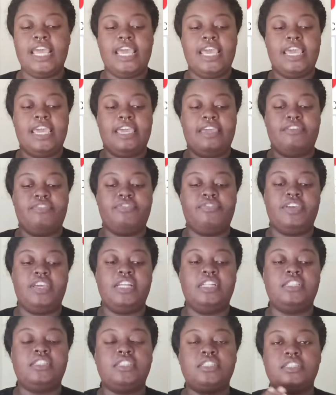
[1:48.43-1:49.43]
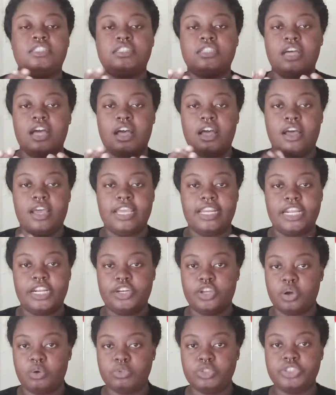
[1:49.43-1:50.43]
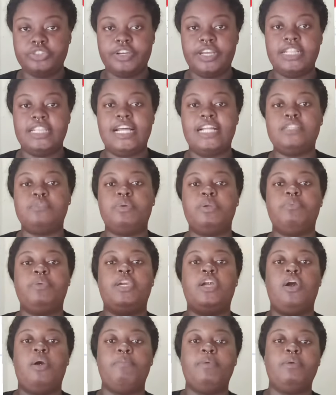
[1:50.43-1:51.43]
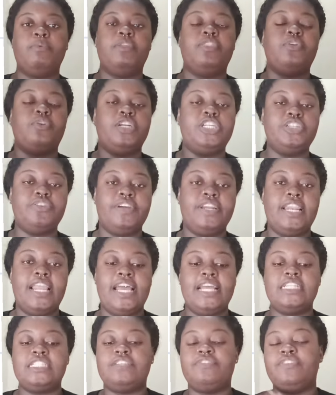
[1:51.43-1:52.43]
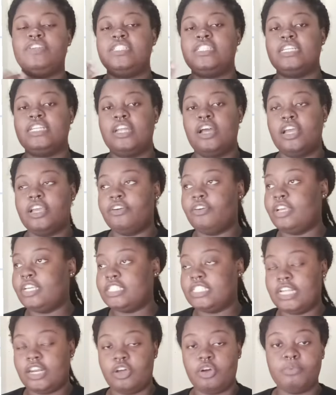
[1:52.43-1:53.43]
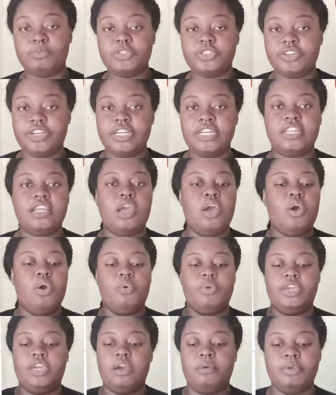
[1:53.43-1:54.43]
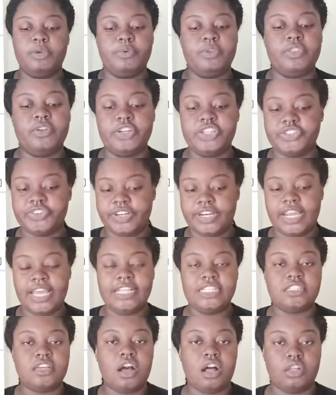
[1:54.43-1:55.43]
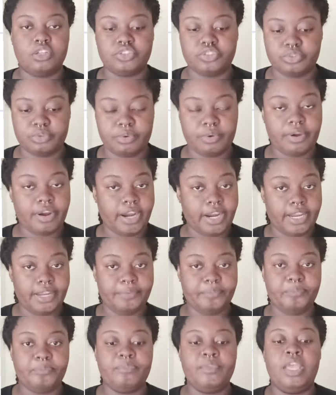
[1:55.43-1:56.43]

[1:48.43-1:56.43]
If it's in a downtrend, that's when we come in with our trend lines. If it's an uptrend, we come in with our trend lines also. All right.